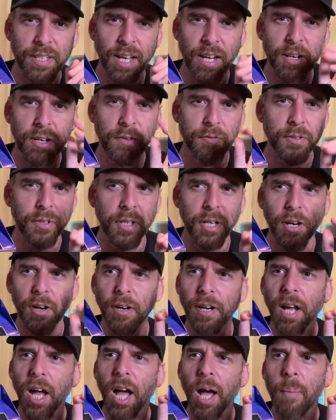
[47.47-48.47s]
I don't know if you could hear
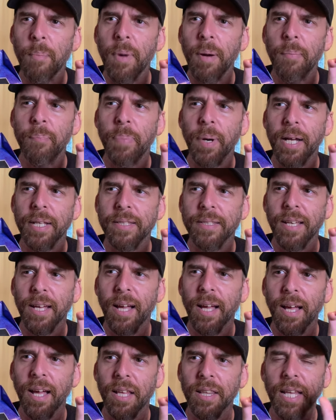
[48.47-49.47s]
it. Um, but
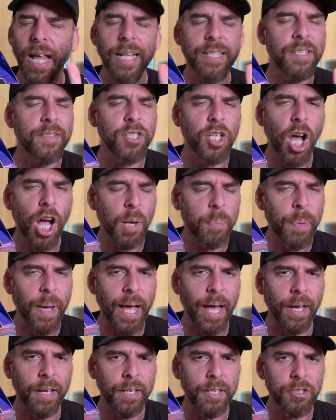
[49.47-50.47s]
uh, lots of talk
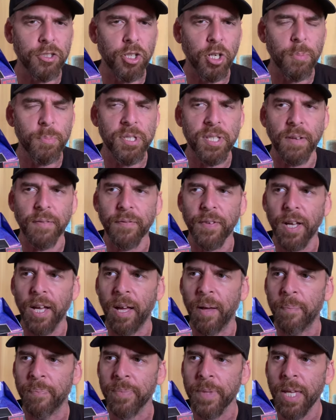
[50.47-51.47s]
back in terms of
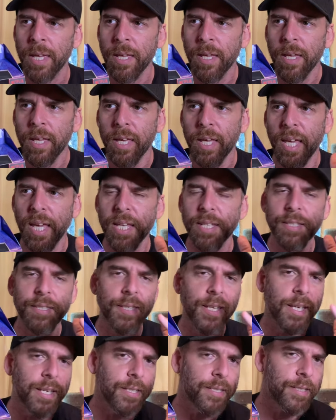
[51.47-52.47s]
um, is
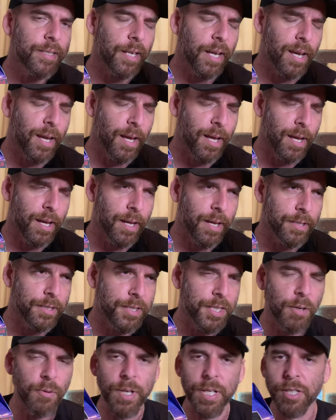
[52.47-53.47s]
this uh,
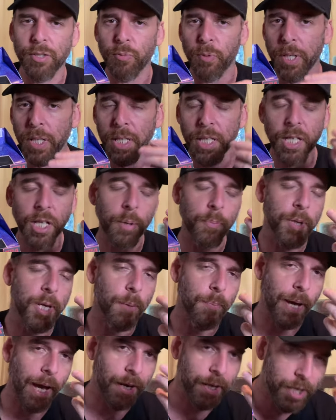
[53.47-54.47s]
series really going to be
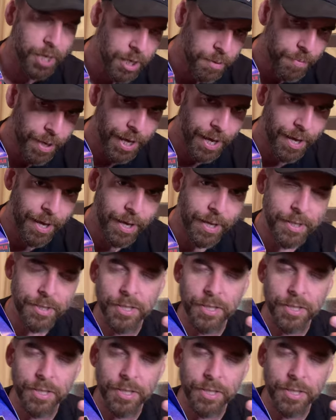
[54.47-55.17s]
about He Man?